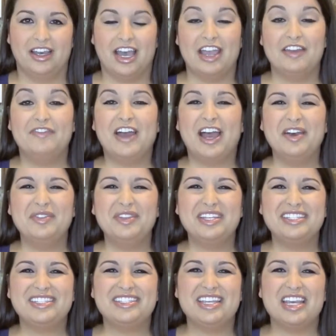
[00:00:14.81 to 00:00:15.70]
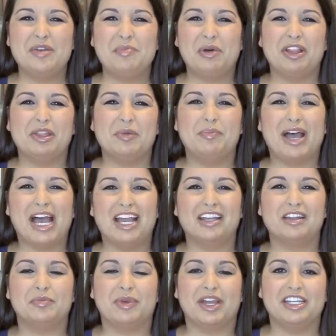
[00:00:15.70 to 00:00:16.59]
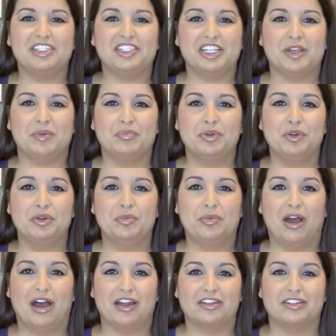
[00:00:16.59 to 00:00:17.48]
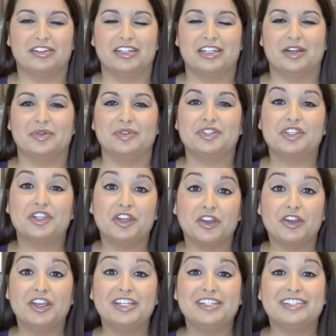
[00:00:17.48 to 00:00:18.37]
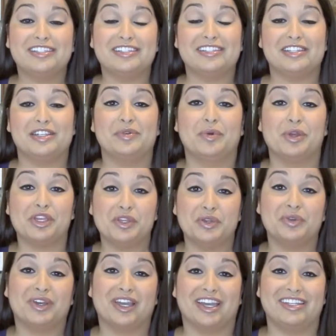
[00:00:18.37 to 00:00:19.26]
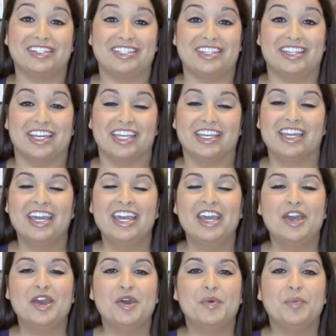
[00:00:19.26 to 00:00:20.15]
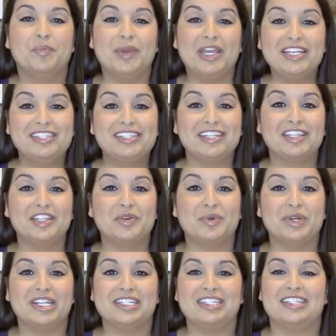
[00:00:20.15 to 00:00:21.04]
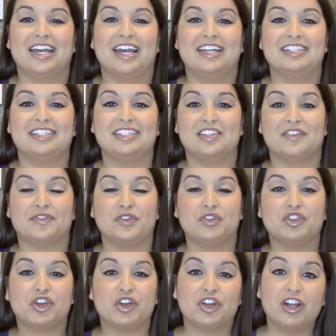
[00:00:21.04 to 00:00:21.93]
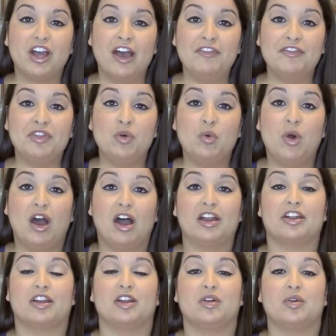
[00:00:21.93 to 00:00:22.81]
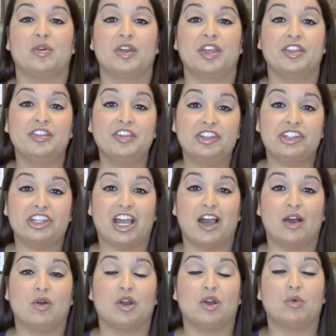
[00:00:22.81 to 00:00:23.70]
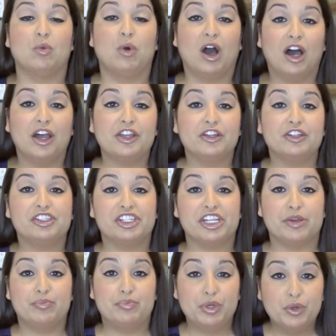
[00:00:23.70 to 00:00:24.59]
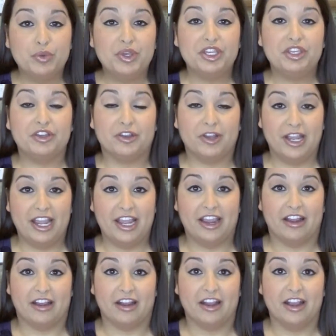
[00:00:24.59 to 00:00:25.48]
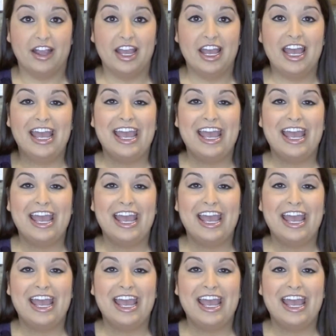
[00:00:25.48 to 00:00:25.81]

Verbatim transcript: I found this tip on the back of my shampoo bottle and I was curious to see what you guys think. Basically, what it says is if you turn off the water in the shower while you're shampooing your hair